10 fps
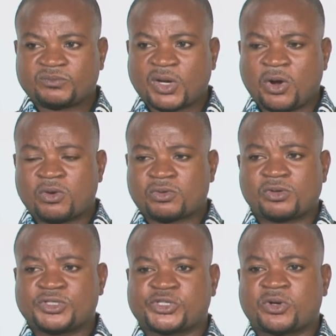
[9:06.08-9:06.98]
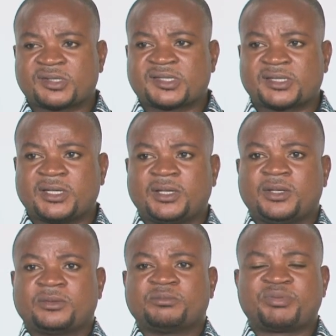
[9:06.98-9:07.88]
unconscious
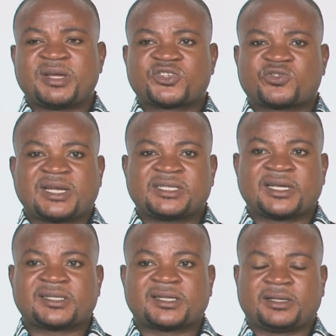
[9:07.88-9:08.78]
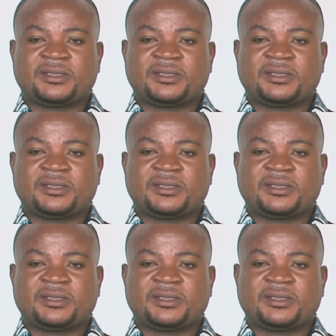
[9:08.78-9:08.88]
brain structures,